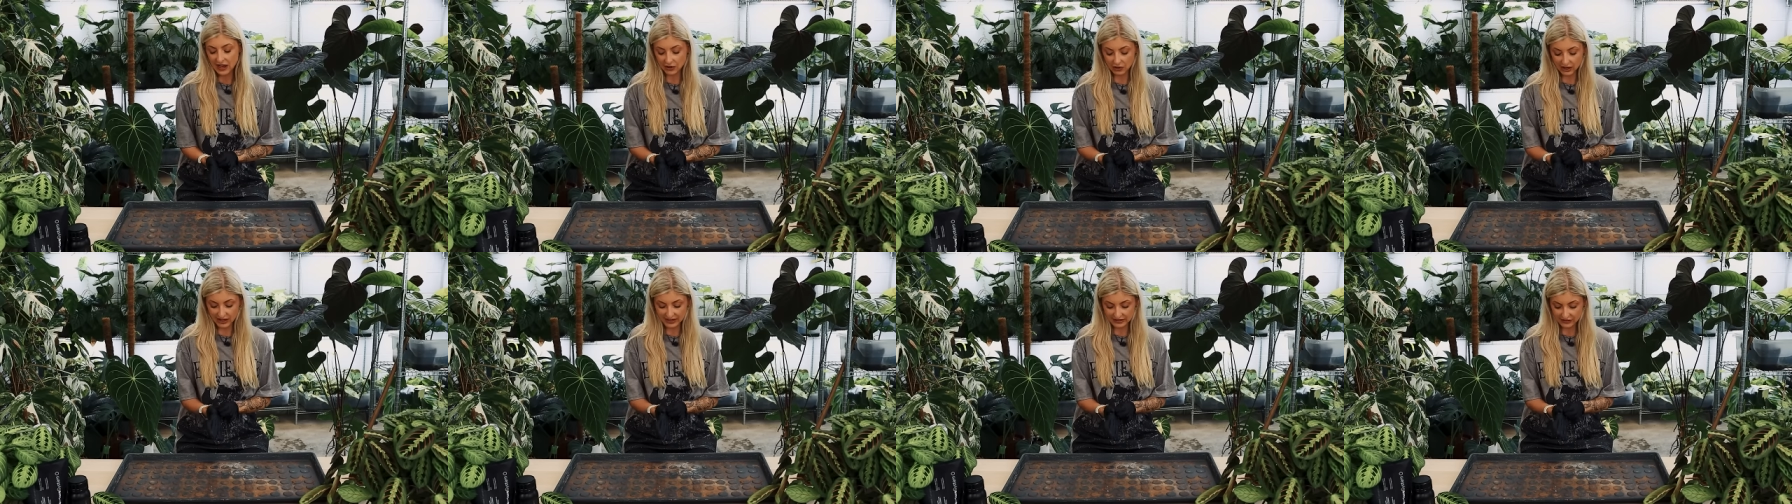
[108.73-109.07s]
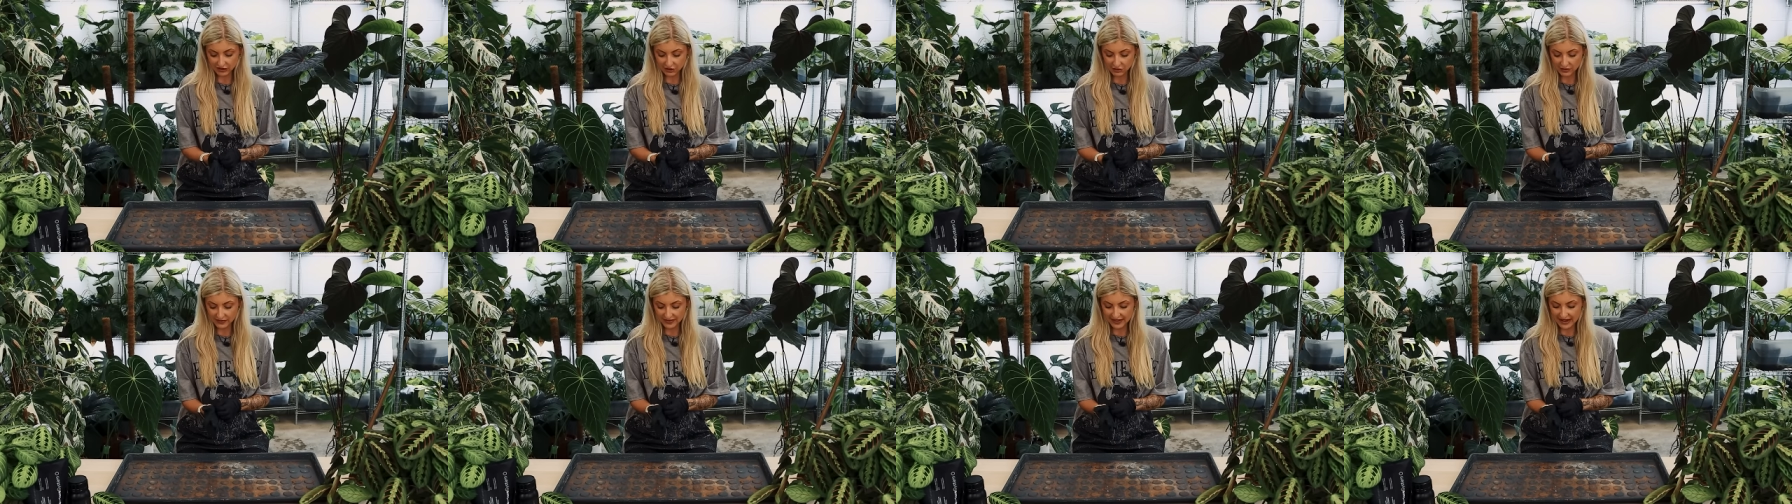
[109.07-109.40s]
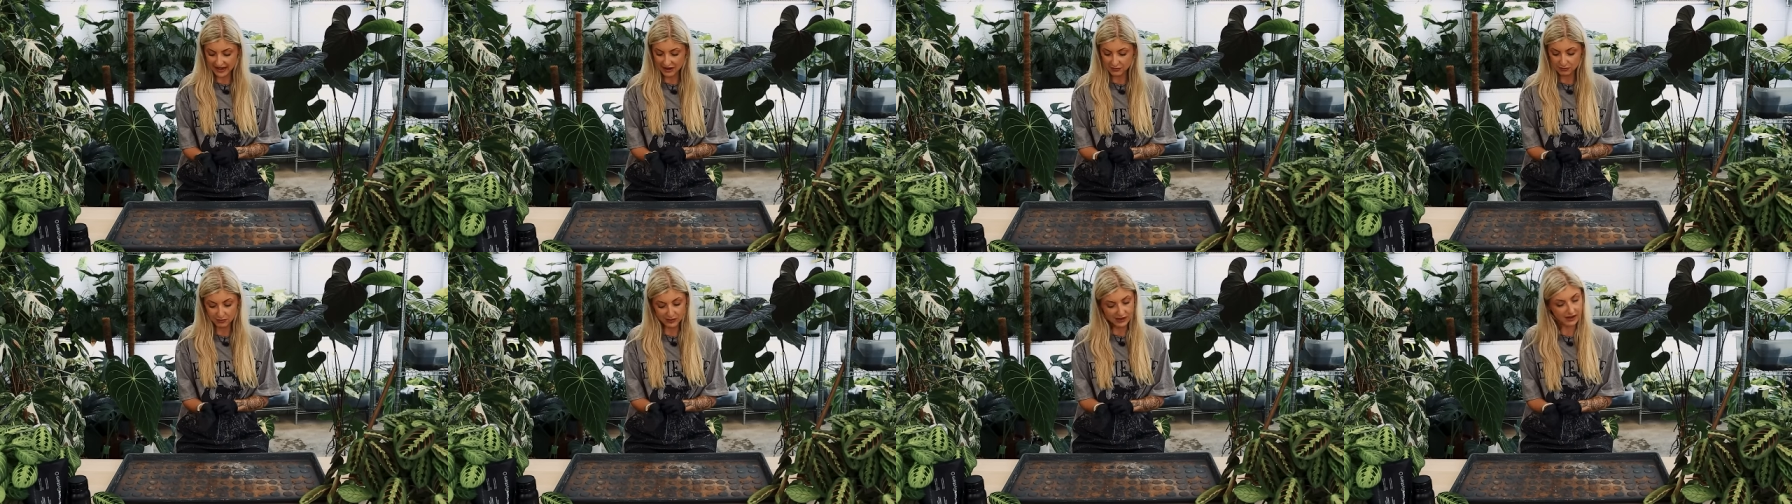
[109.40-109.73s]
I don't like doing
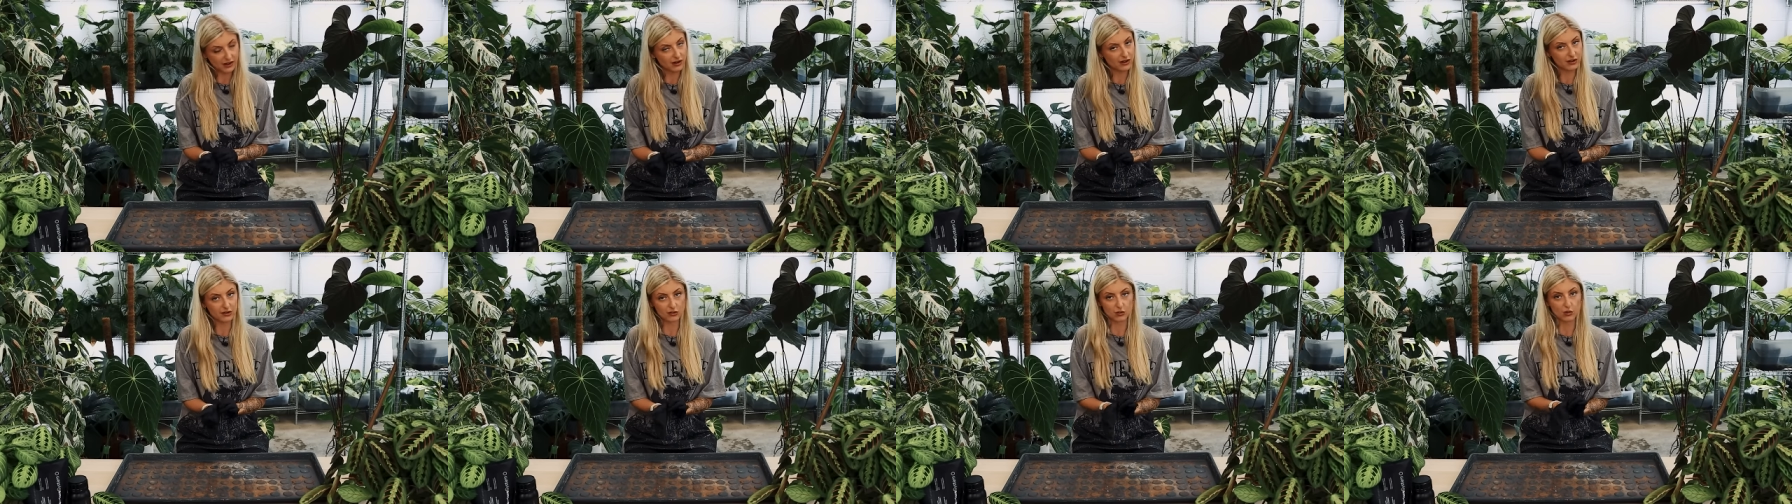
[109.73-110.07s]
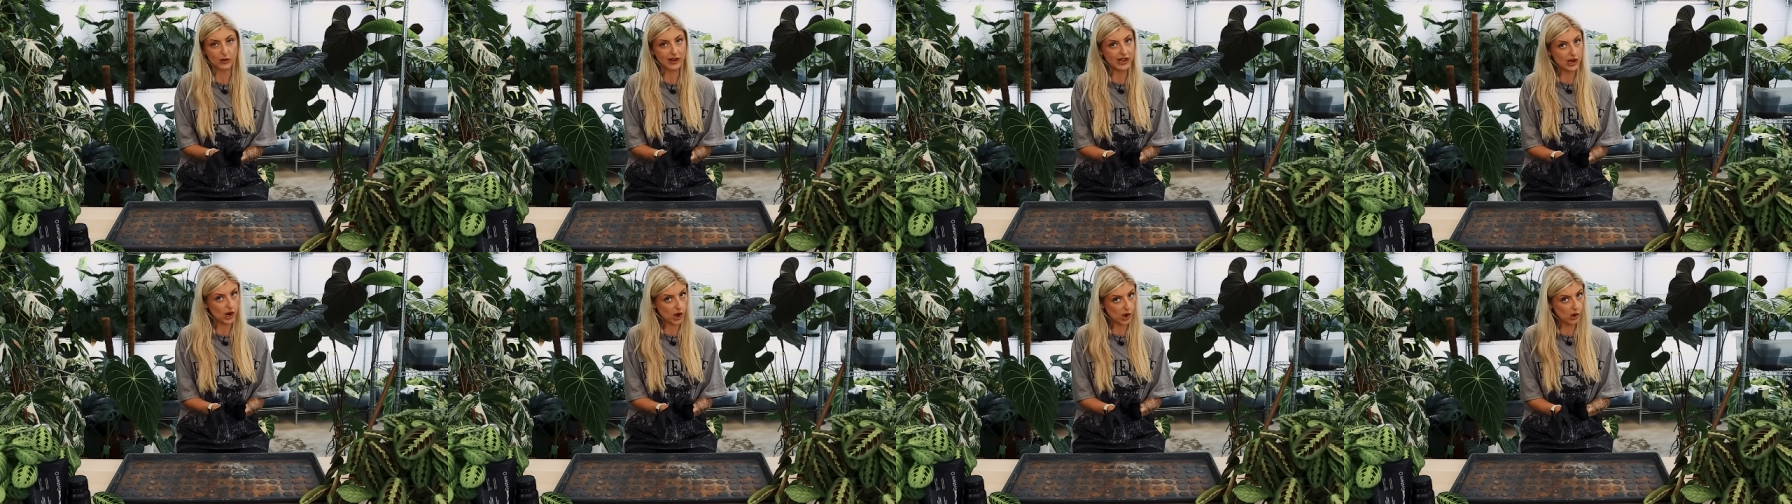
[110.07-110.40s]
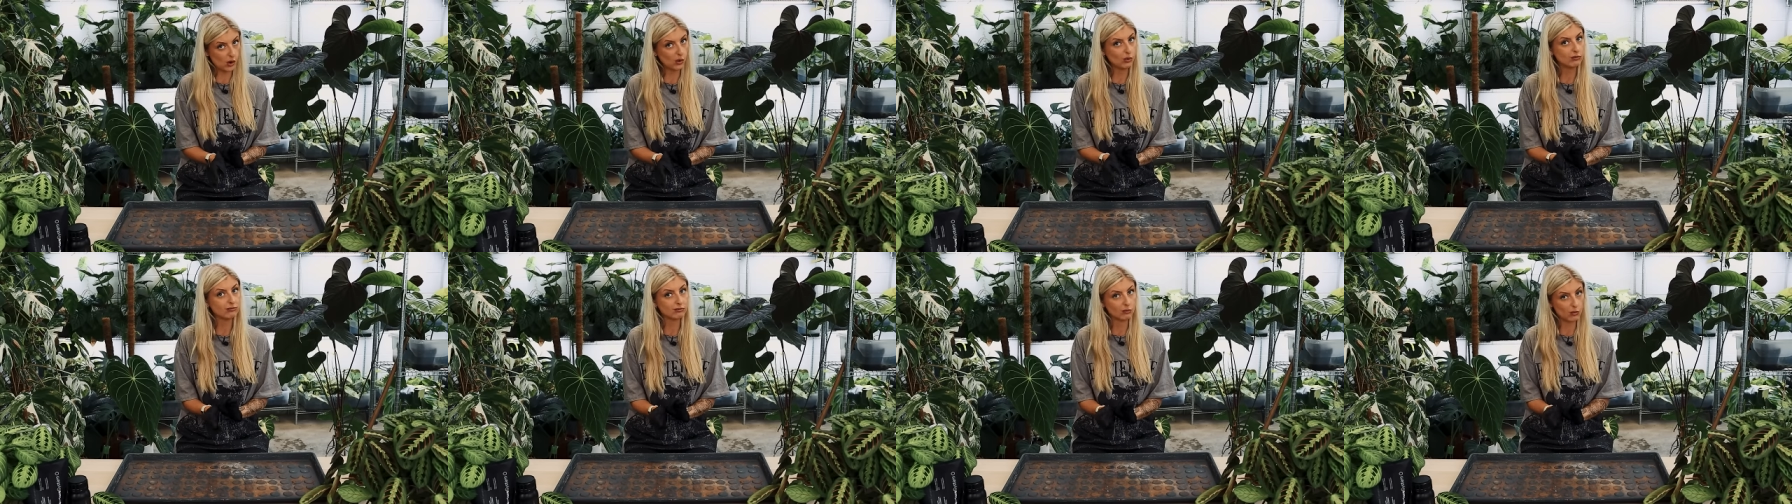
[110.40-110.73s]
that because we
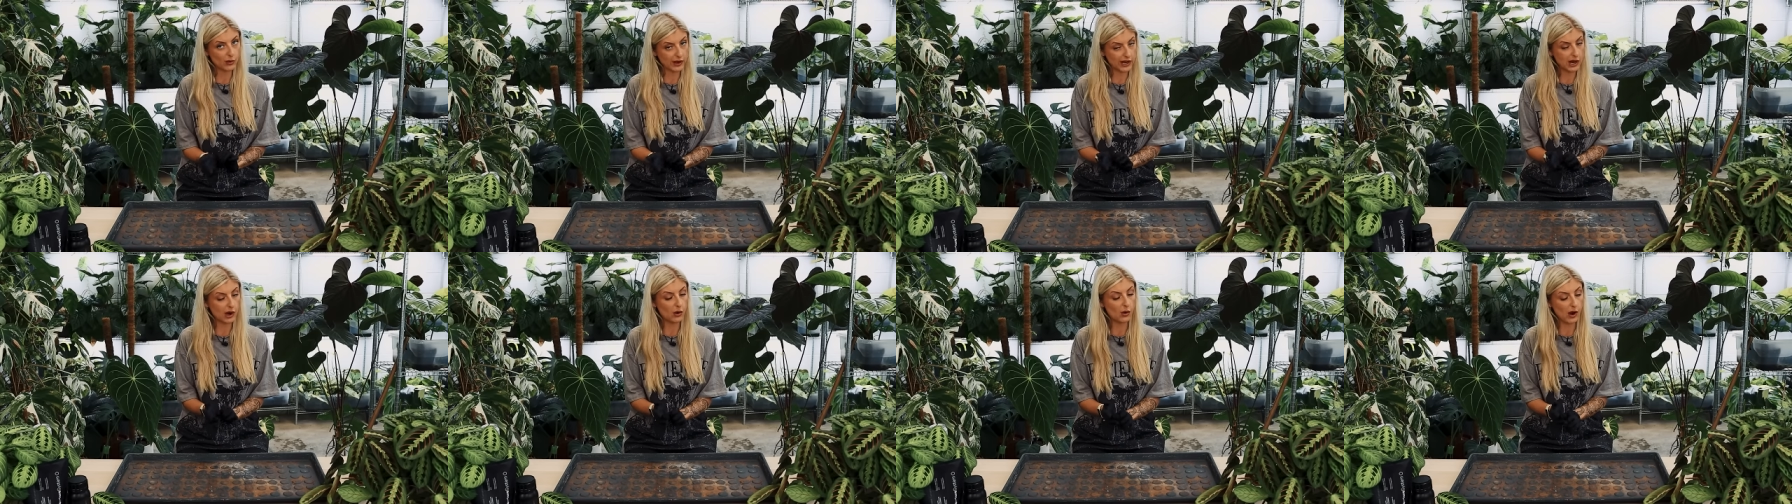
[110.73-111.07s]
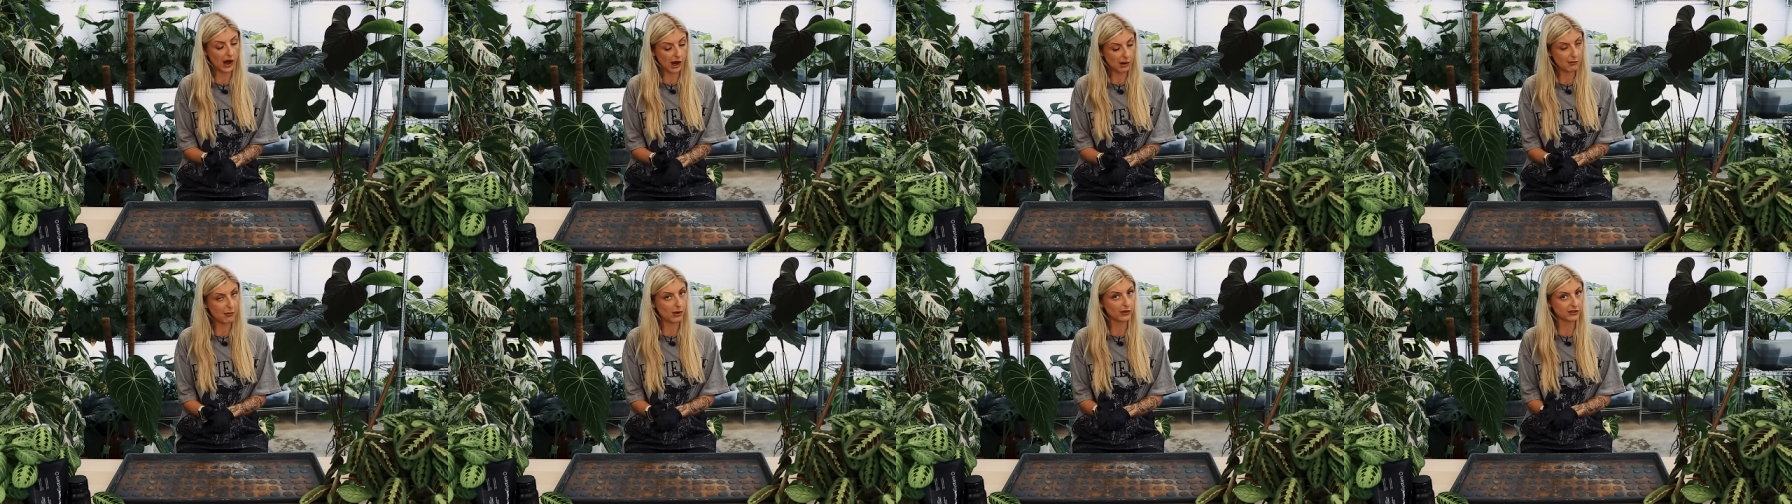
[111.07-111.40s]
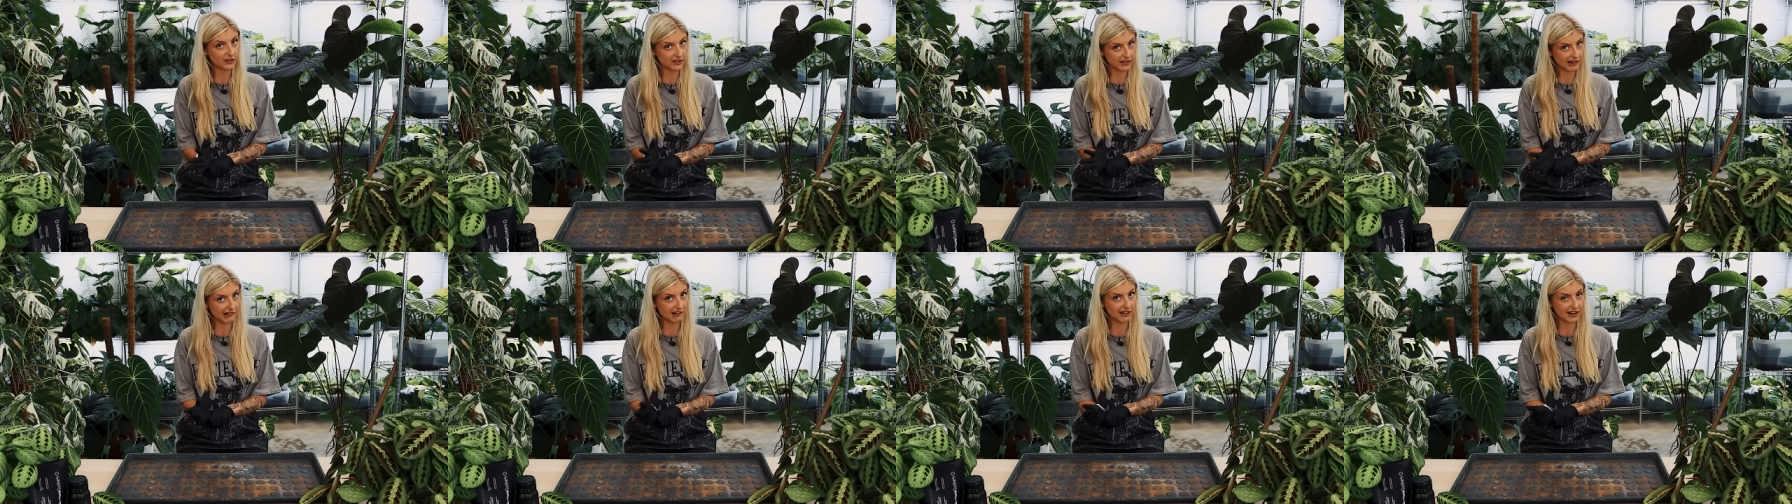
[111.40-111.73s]
know, we know how
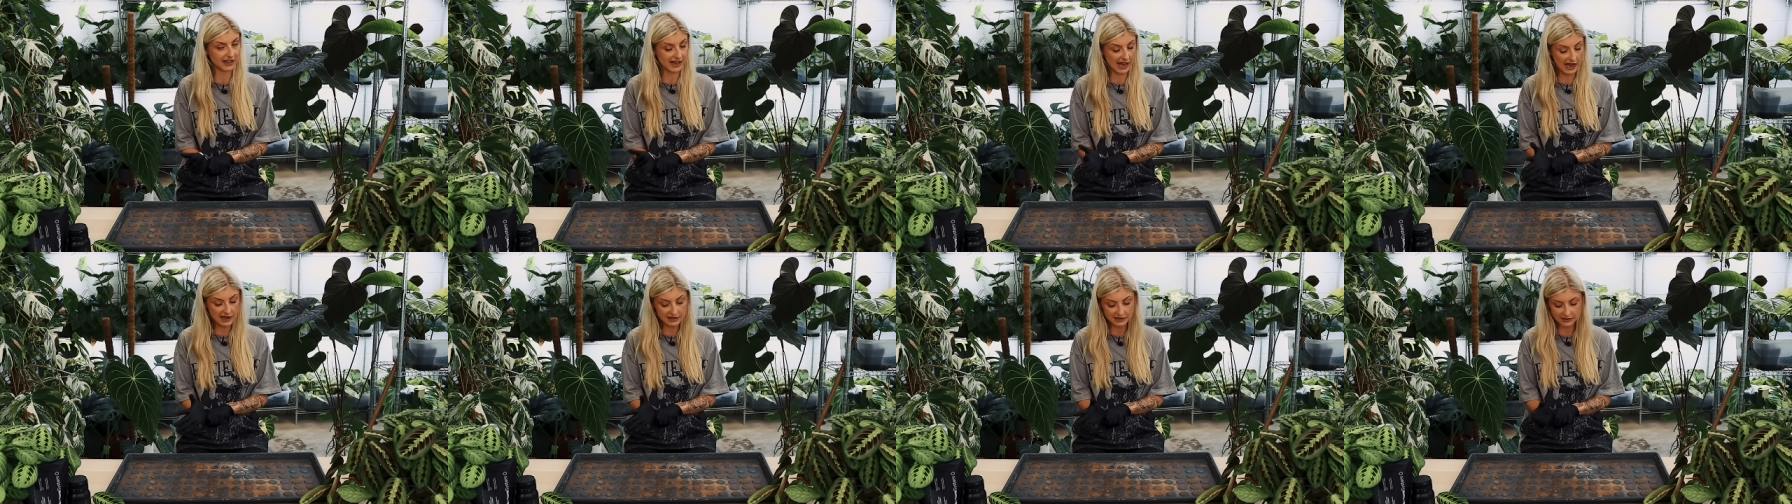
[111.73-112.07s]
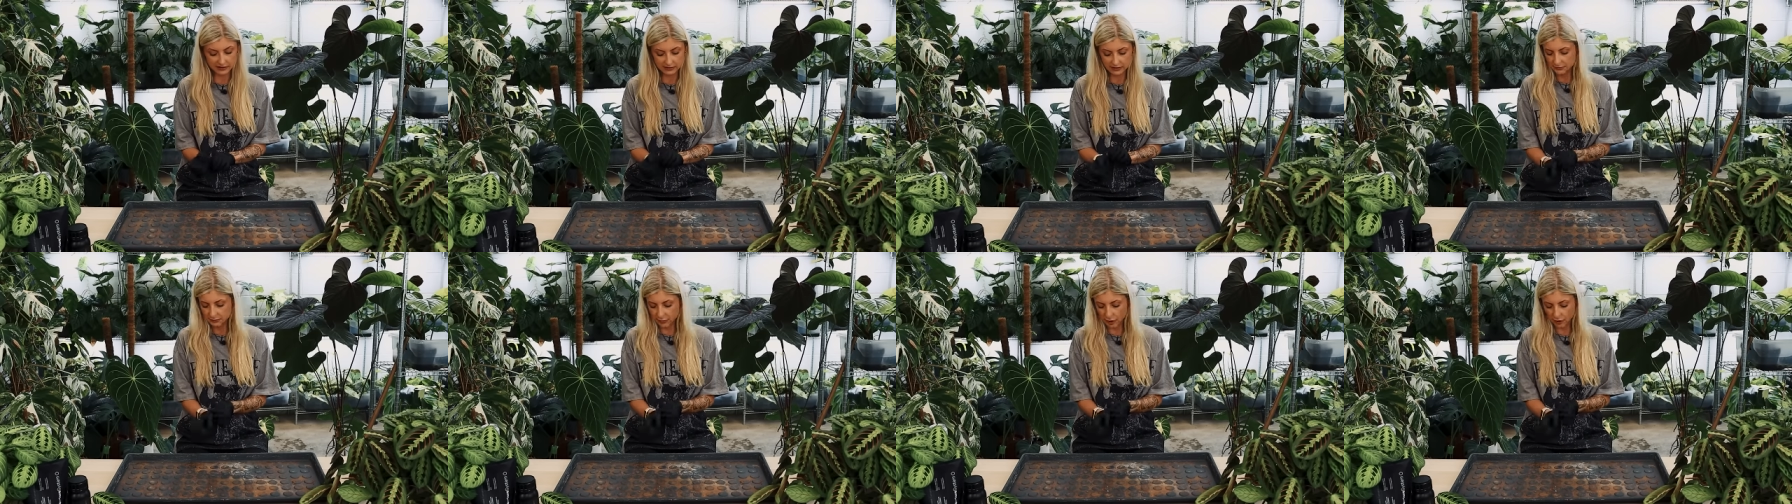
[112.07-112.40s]
Monstera get.